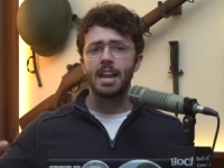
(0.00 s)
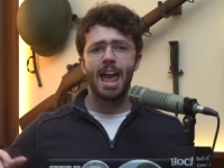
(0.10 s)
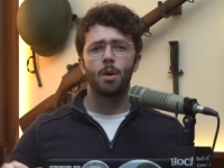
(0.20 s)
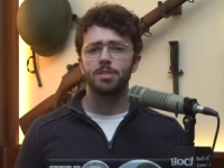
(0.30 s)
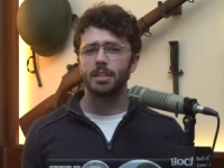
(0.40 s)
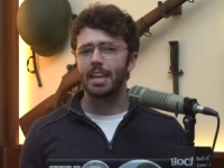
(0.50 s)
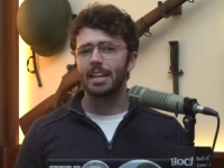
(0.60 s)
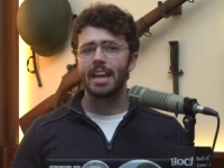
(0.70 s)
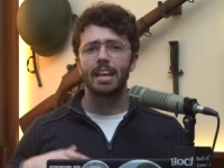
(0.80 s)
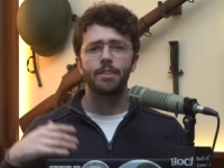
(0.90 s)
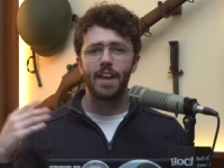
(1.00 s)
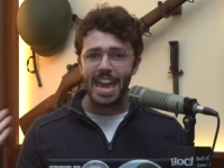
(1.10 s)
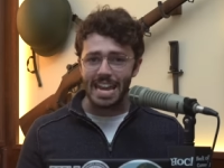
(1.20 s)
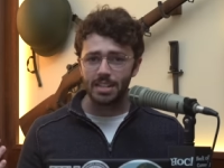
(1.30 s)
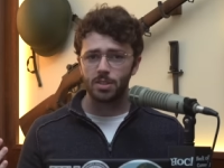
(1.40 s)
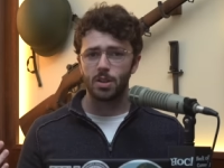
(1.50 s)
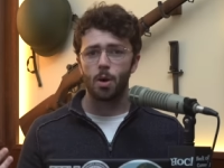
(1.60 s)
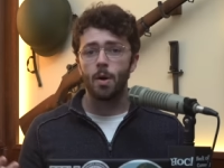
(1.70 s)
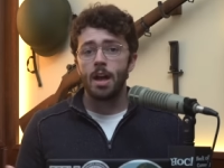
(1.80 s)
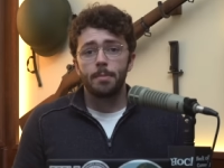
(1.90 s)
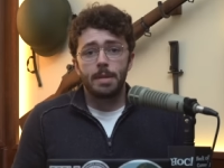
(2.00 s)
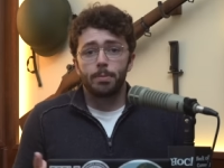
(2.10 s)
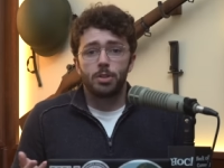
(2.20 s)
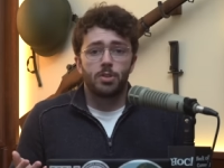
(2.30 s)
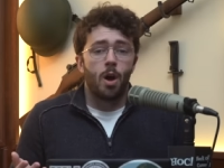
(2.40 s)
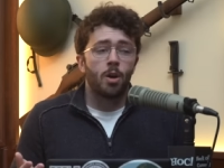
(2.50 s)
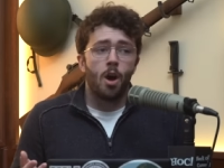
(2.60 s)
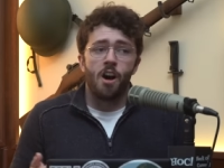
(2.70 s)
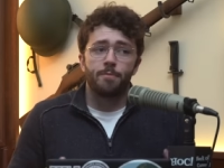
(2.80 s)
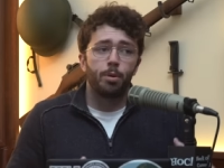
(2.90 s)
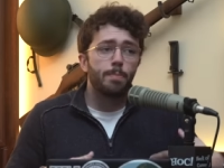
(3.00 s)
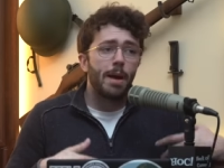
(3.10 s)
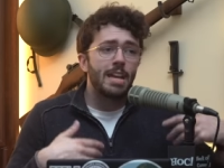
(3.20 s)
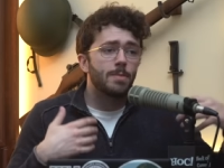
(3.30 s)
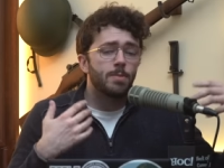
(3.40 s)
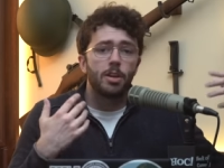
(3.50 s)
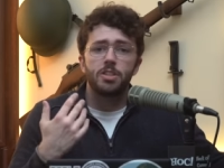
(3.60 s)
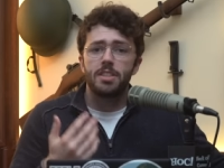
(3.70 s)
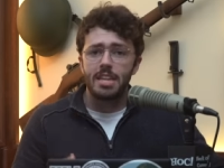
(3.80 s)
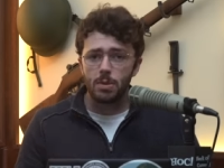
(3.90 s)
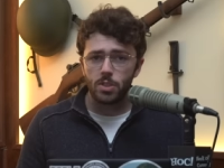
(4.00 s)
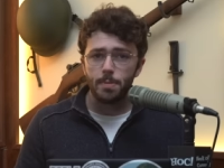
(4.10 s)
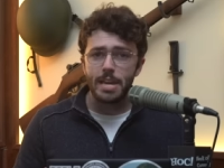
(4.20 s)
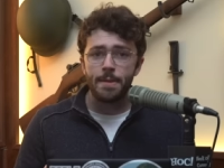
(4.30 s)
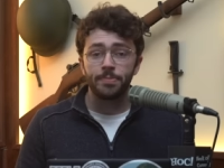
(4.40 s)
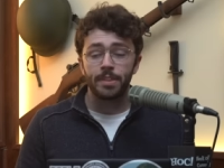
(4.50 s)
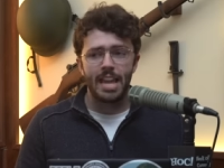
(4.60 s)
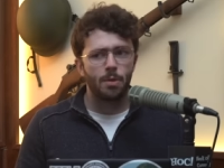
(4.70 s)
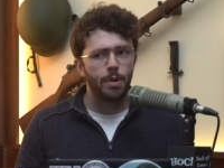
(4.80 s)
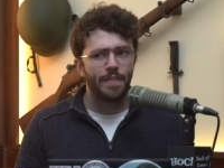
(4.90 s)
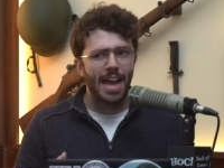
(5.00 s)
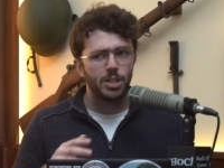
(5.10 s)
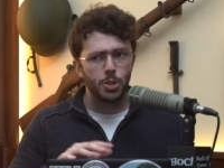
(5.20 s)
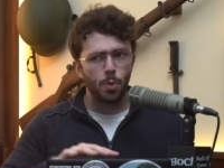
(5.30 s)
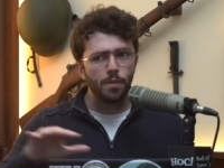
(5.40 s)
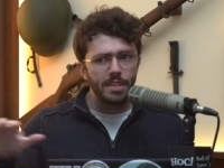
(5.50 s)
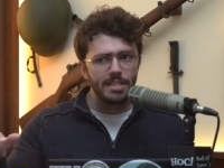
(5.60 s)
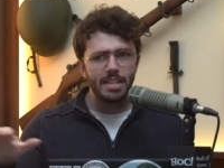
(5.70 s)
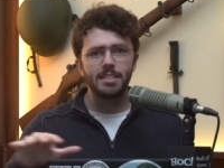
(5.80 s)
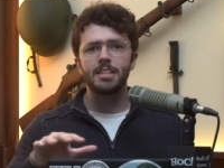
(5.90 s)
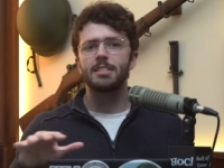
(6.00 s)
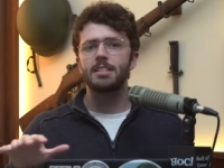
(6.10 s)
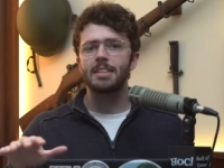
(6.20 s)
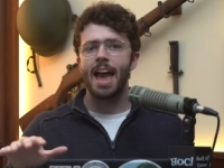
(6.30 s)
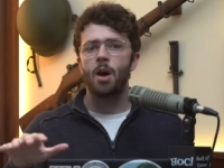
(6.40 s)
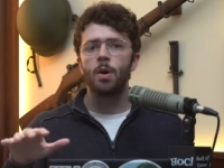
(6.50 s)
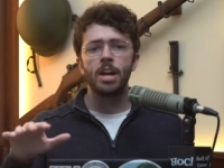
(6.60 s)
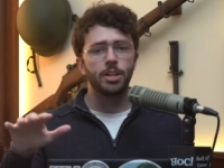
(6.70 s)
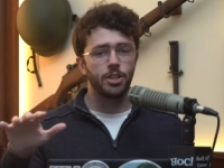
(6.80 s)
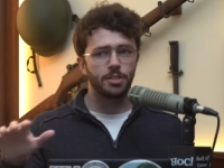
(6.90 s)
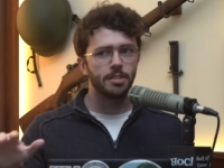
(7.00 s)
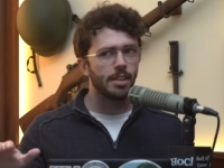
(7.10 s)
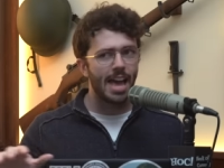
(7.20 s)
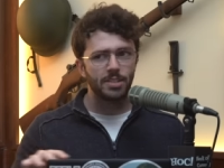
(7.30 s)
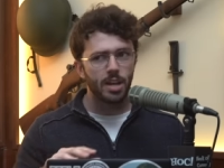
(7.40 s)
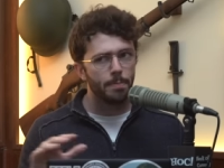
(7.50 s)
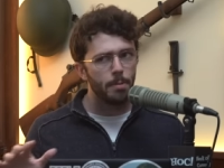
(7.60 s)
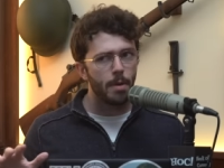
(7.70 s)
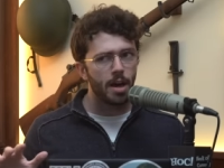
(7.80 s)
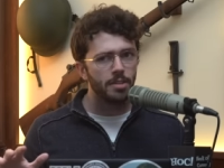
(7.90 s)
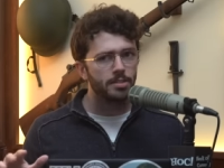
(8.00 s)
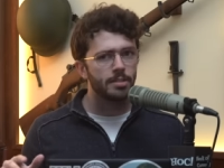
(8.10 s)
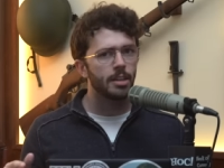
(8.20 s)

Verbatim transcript: Now it's at like negative 8. So people just aren't off put by him as much as they used to be. Yet we've had two of these instances now just in the last couple months.